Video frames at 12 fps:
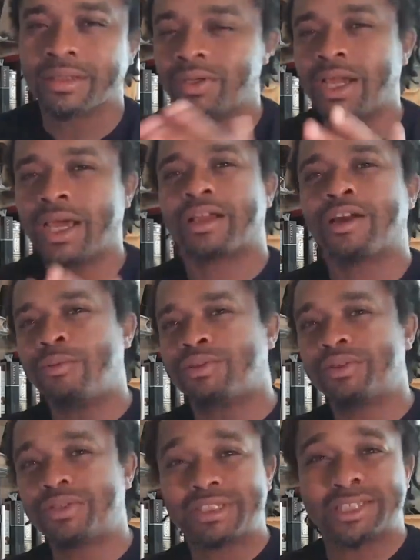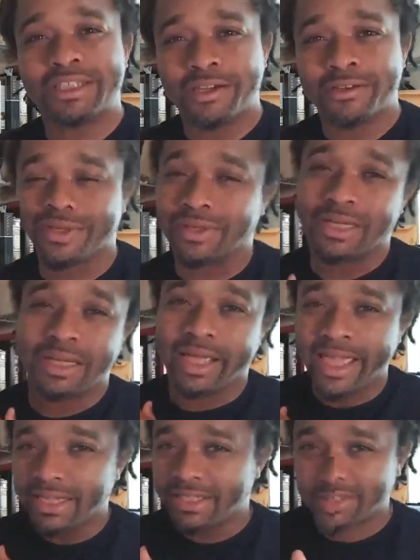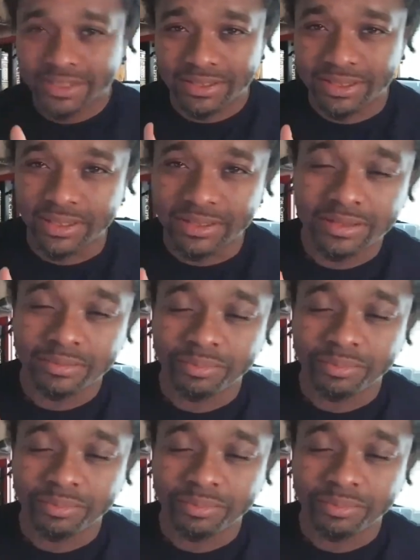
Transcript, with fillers: You gotta comb through this stuff anciently